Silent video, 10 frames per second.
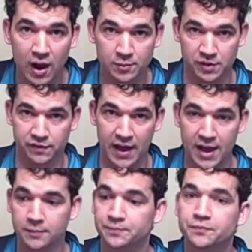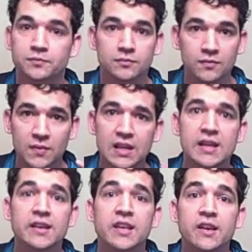grams of fat,
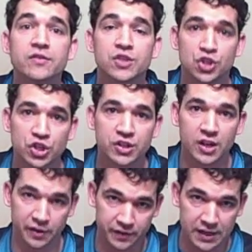it gives just enough